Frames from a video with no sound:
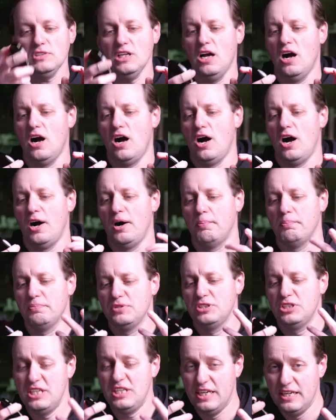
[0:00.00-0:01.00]
um,
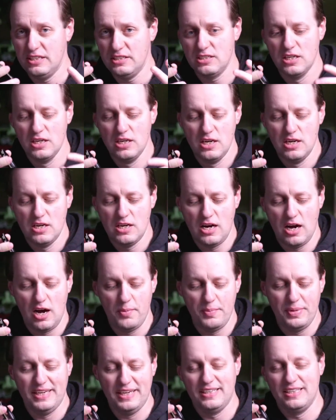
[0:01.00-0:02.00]
tint.
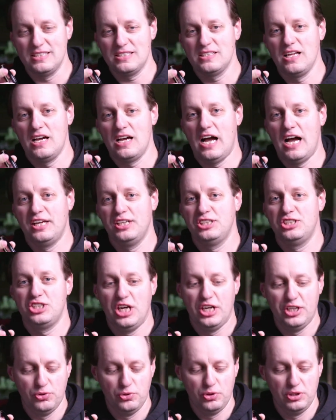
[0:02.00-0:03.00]
Um, it is, not, I
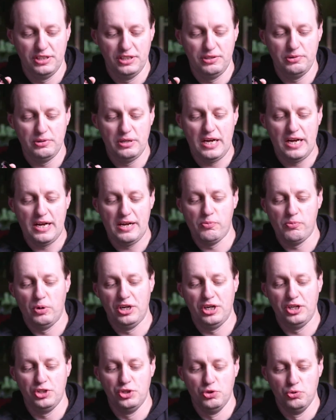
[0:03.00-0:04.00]
generally,
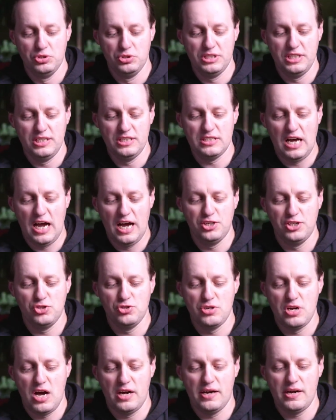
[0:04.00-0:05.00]
when I use these, I do
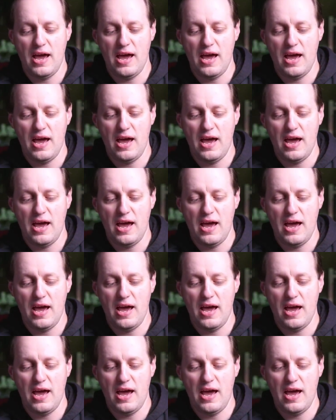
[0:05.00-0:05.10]
not